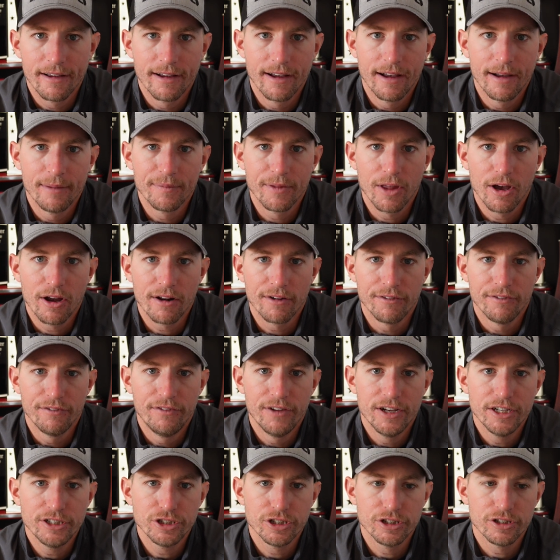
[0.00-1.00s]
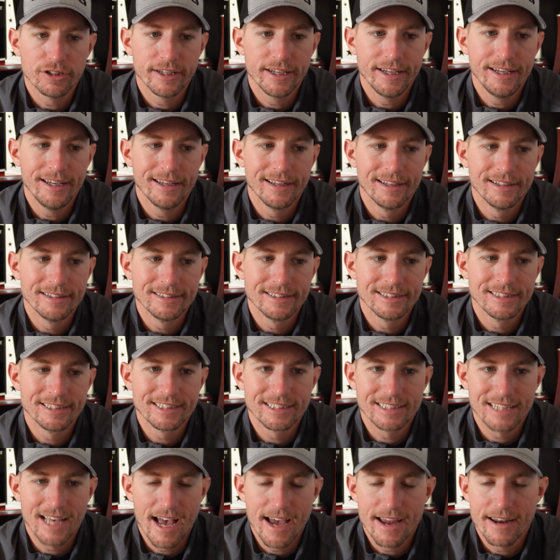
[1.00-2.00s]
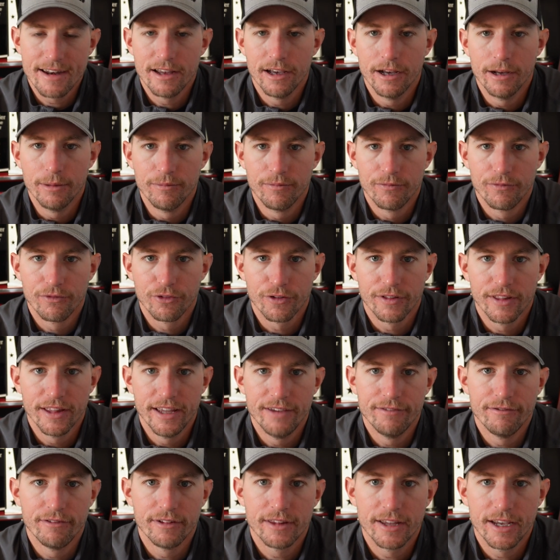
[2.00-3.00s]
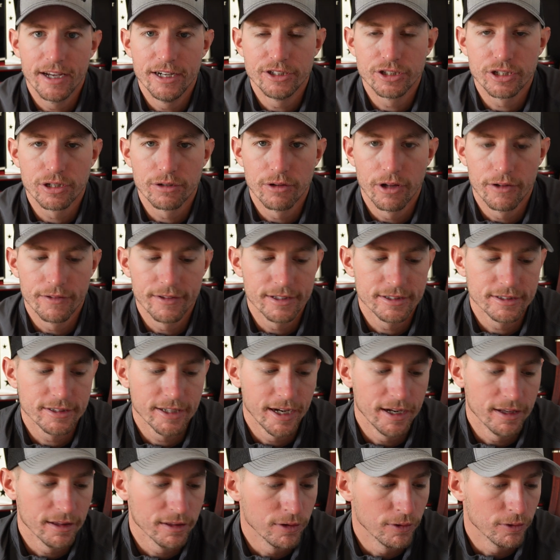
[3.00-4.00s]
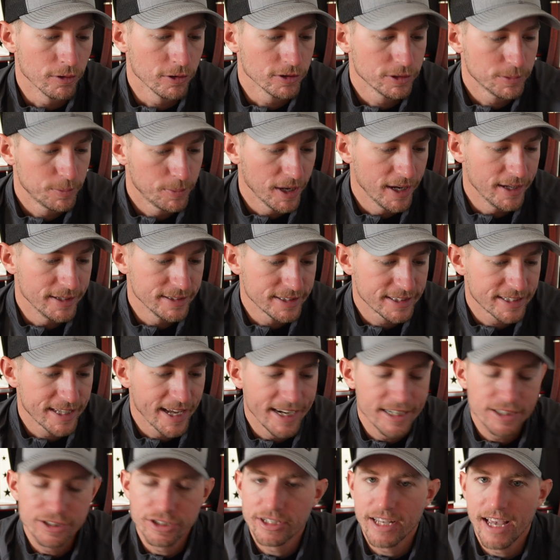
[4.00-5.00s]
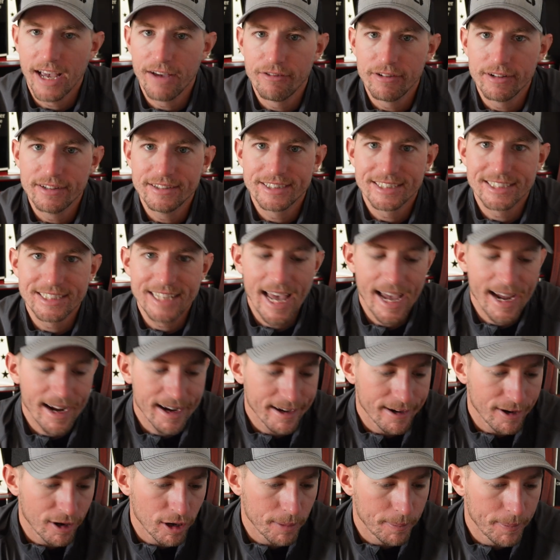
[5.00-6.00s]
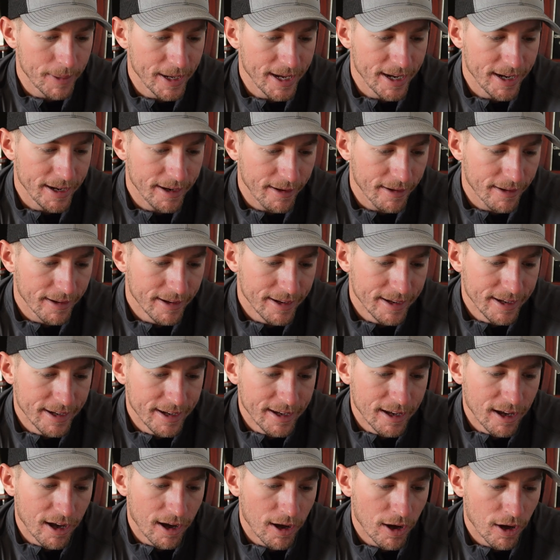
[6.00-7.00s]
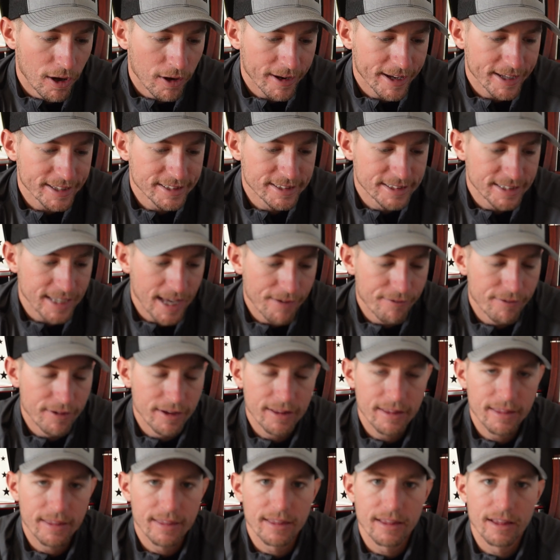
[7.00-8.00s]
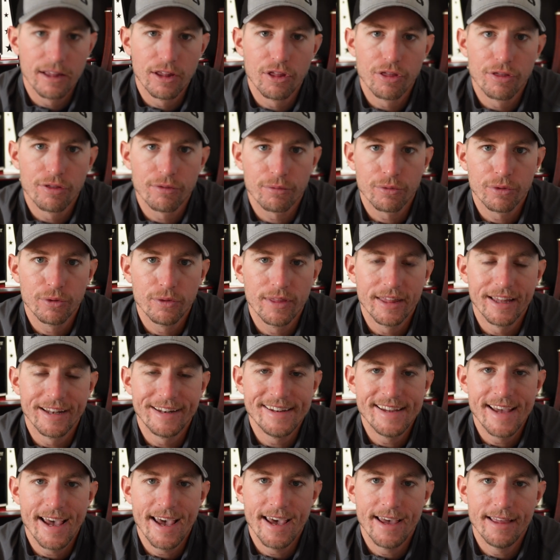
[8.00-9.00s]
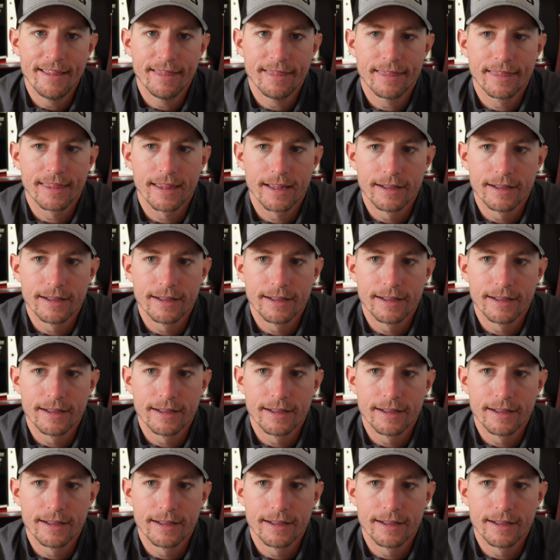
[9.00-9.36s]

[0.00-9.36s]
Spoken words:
I'm not officially signed up for the invitational on the St. Lawrence. But stage 7, Saginaw Bay, August 7th through the 10th.